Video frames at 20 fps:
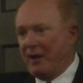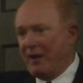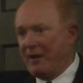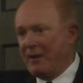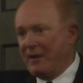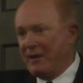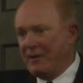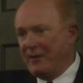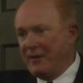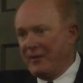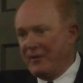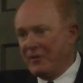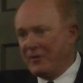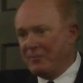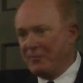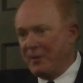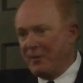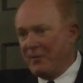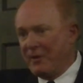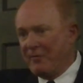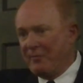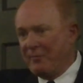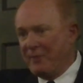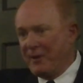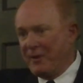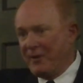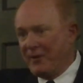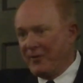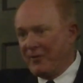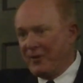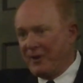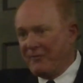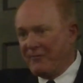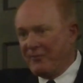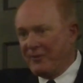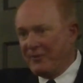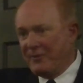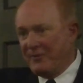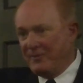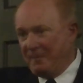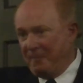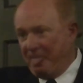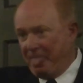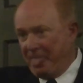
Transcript: I'd like to introduce my wife, Mary Crawford.